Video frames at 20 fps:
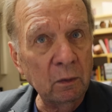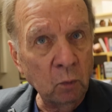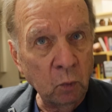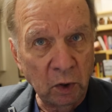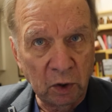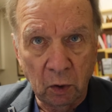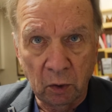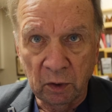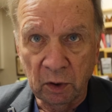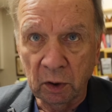
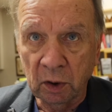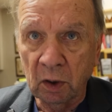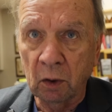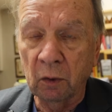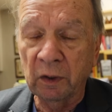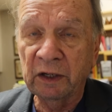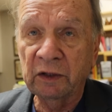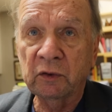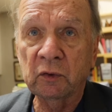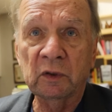We're going to
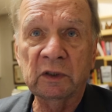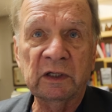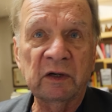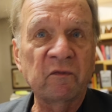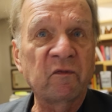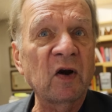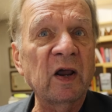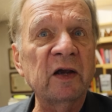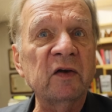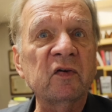go into a
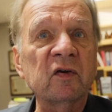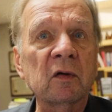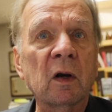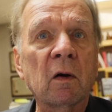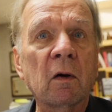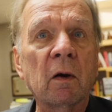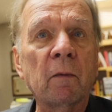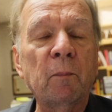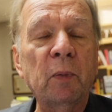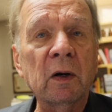
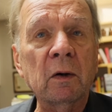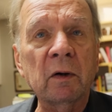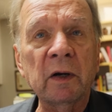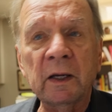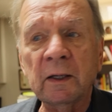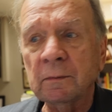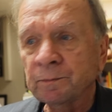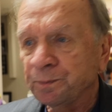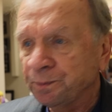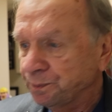deflationary
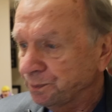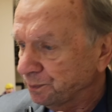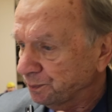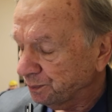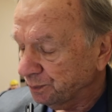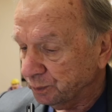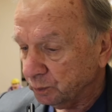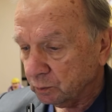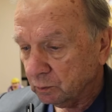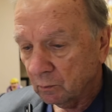period
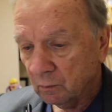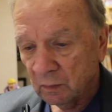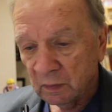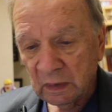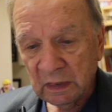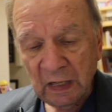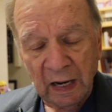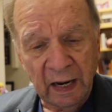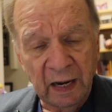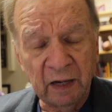
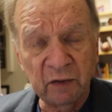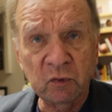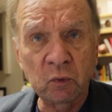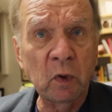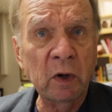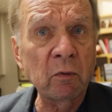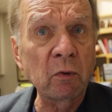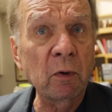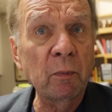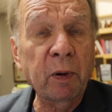as
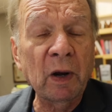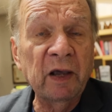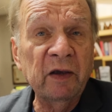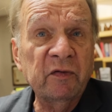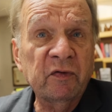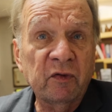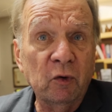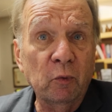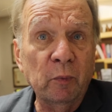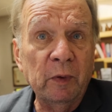we
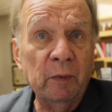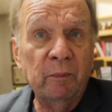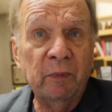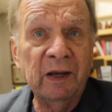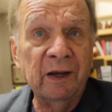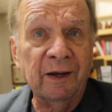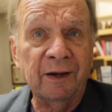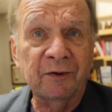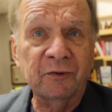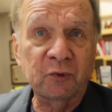replace human
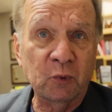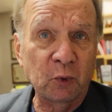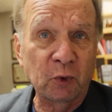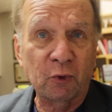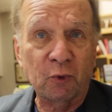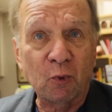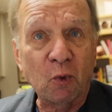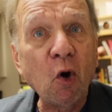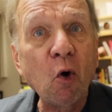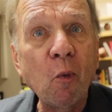beings
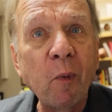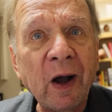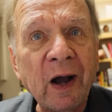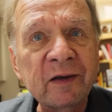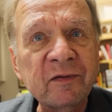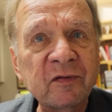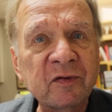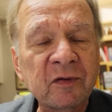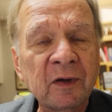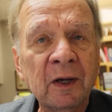with
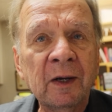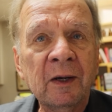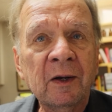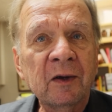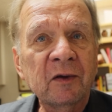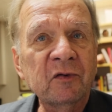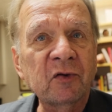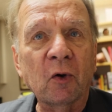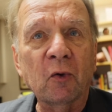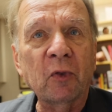robots
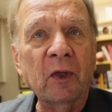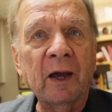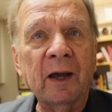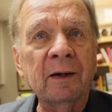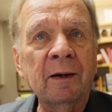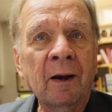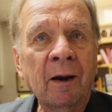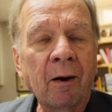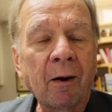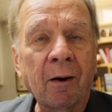so
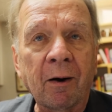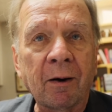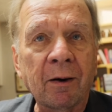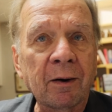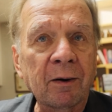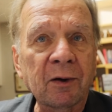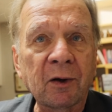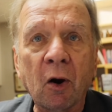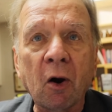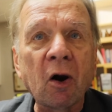that
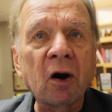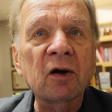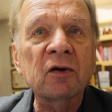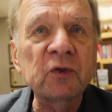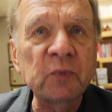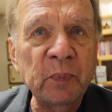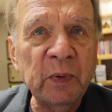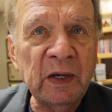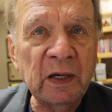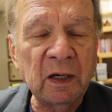our
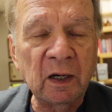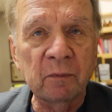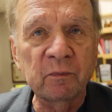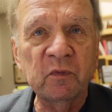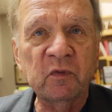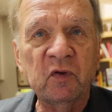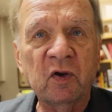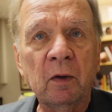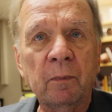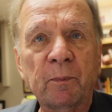cars
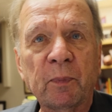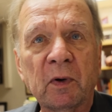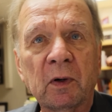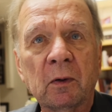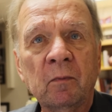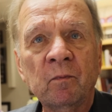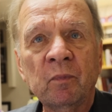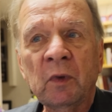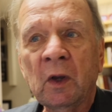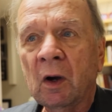become
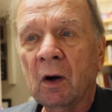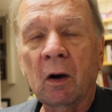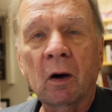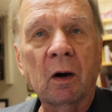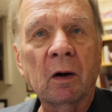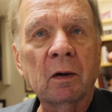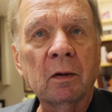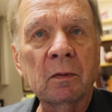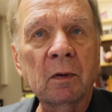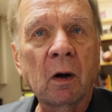cheaper,
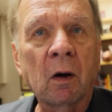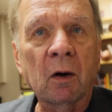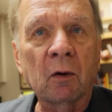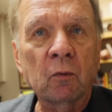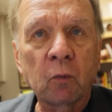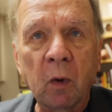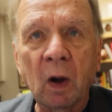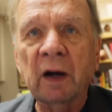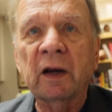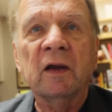our, our
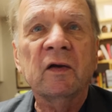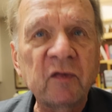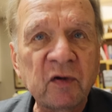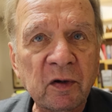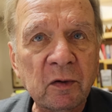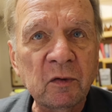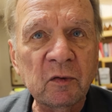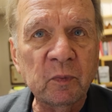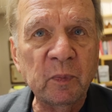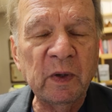running
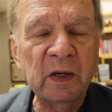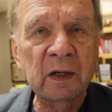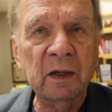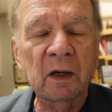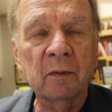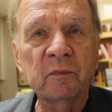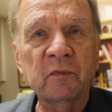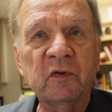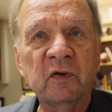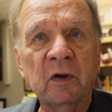shoes
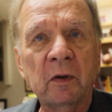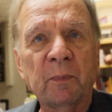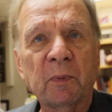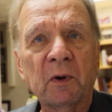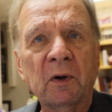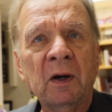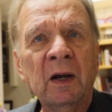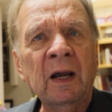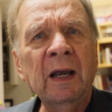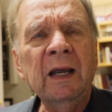become
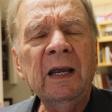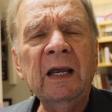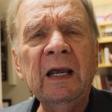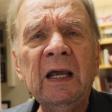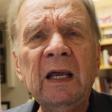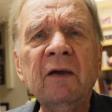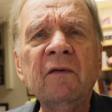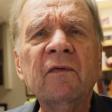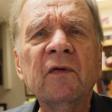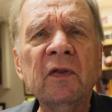cheaper,
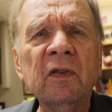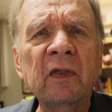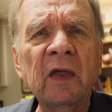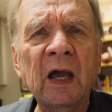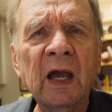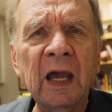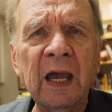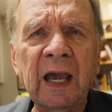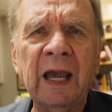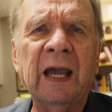even
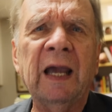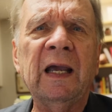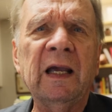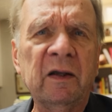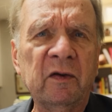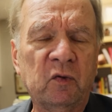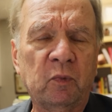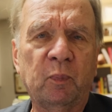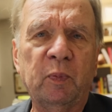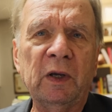the
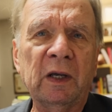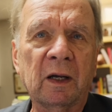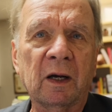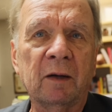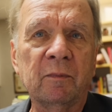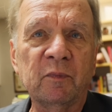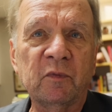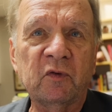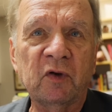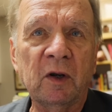eggs
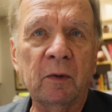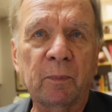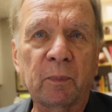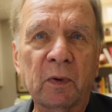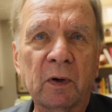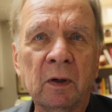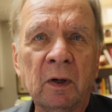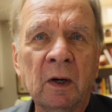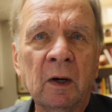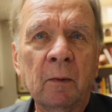become
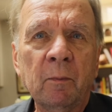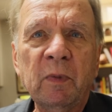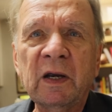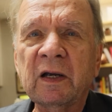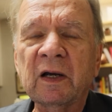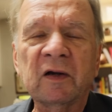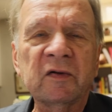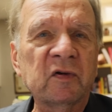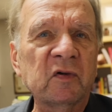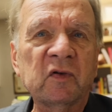cheaper
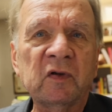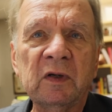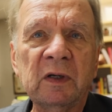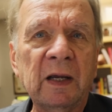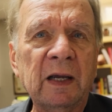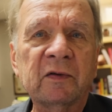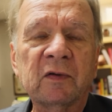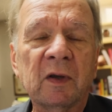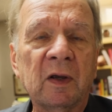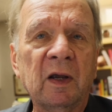because it's,
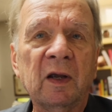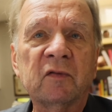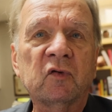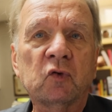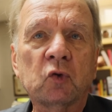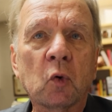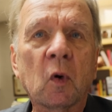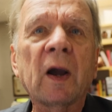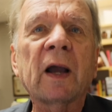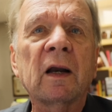it's, it's
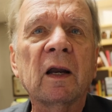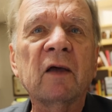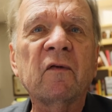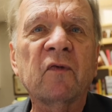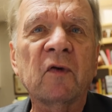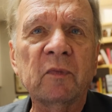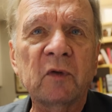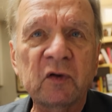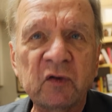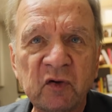directly
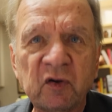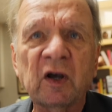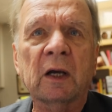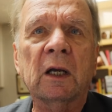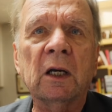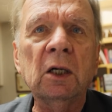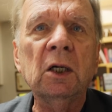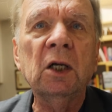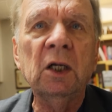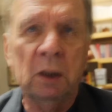from the
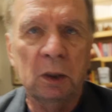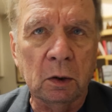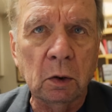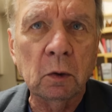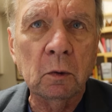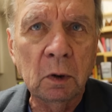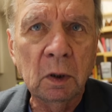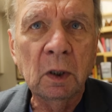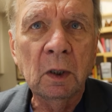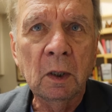chicken to
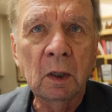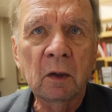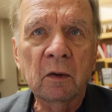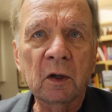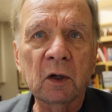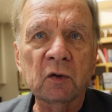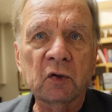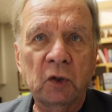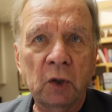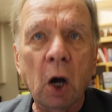you.
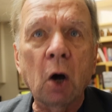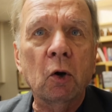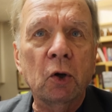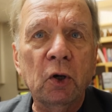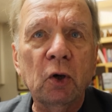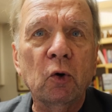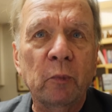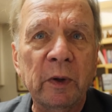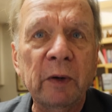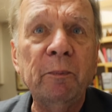There's no
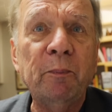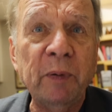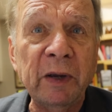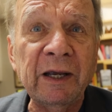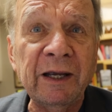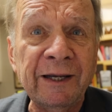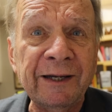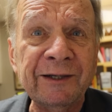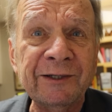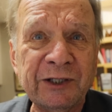human
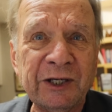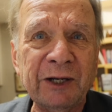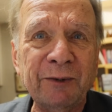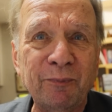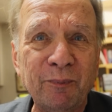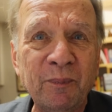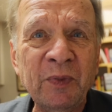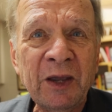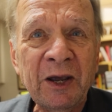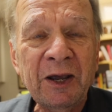beings
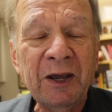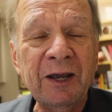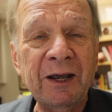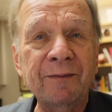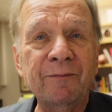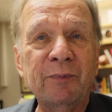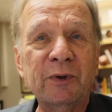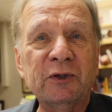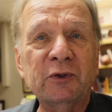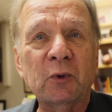in,
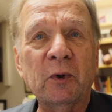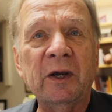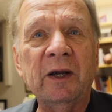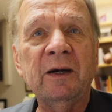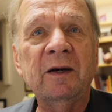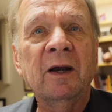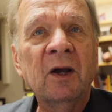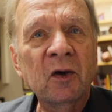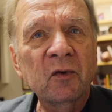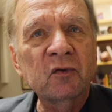in
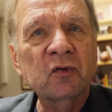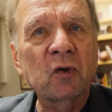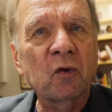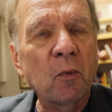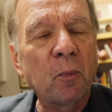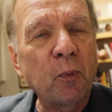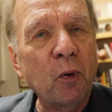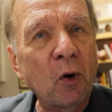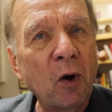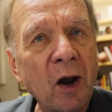between. So
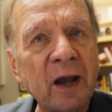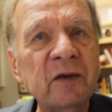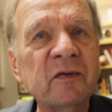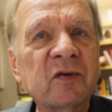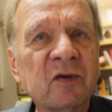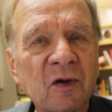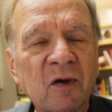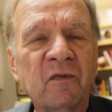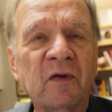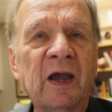the
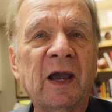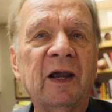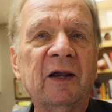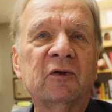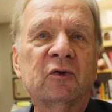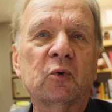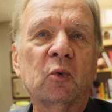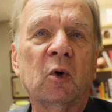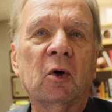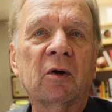price of
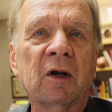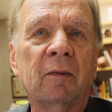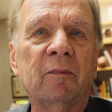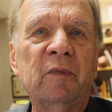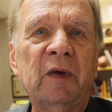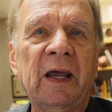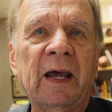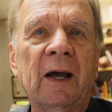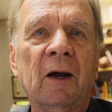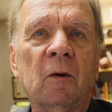eggs will
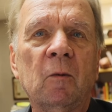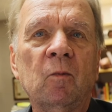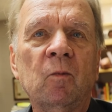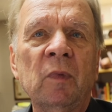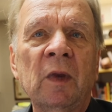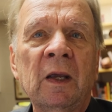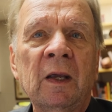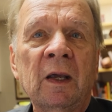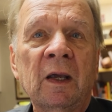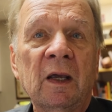come down
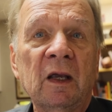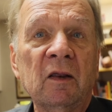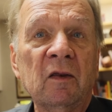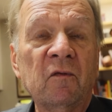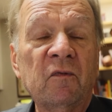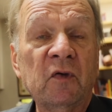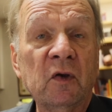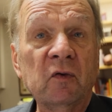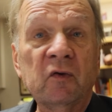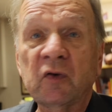in
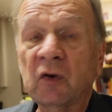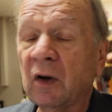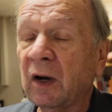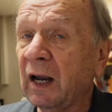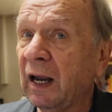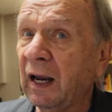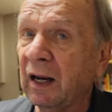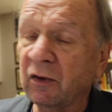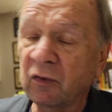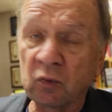the future,
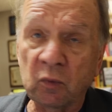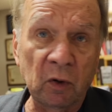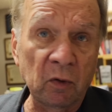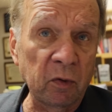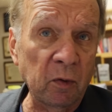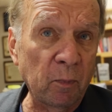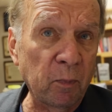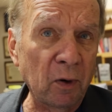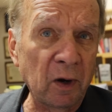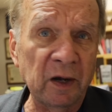as will
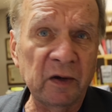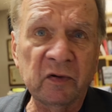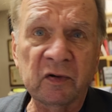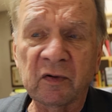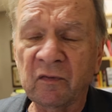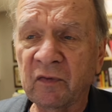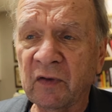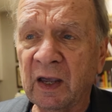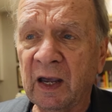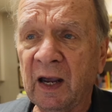the price
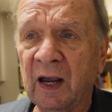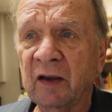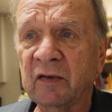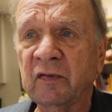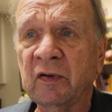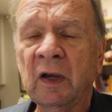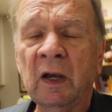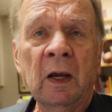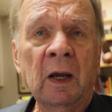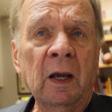of
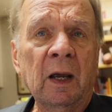gas.